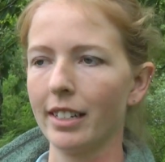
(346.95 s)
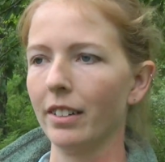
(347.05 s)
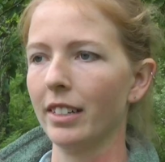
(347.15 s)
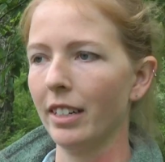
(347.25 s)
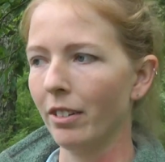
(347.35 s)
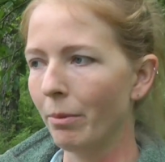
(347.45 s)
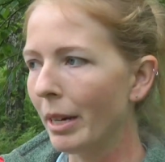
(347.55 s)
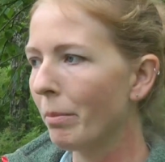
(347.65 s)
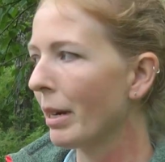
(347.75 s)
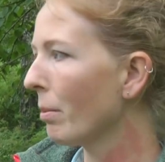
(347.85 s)
So it would
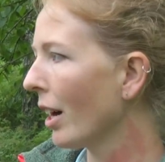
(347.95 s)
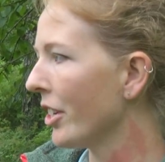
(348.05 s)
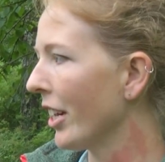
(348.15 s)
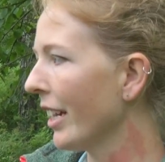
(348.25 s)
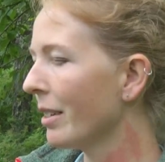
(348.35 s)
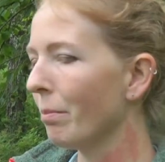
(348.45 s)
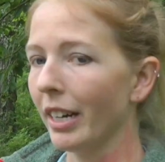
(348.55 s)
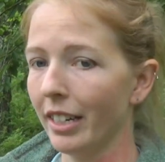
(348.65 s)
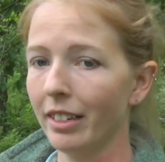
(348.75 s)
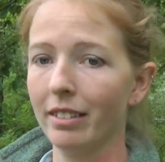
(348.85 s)
be a big project,
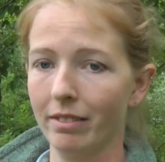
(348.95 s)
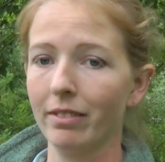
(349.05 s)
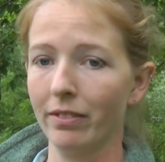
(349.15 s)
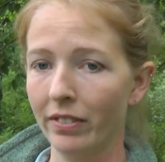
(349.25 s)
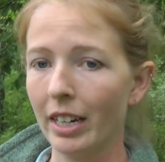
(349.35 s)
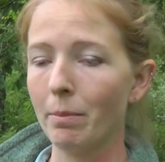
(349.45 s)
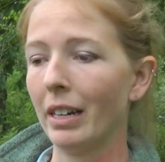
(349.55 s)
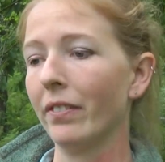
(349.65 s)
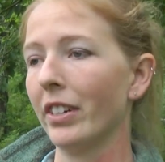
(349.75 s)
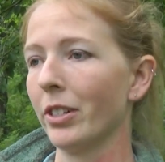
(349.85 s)
but very
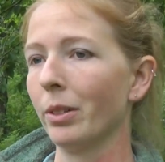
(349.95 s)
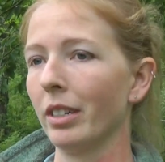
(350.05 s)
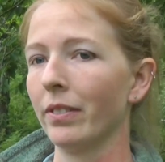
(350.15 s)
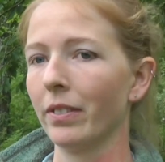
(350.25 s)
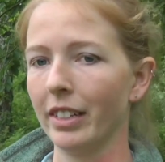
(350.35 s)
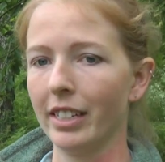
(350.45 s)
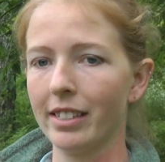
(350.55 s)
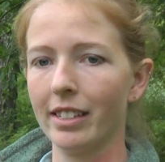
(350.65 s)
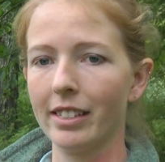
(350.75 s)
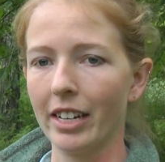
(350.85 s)
beneficial one for this
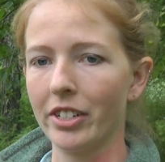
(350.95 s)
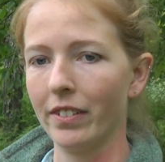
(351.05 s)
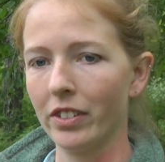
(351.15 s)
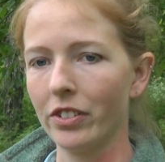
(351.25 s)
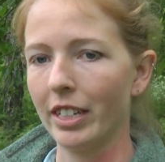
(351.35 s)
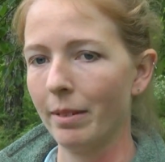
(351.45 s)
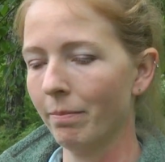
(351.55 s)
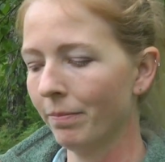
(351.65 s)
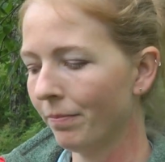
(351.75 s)
section of stream.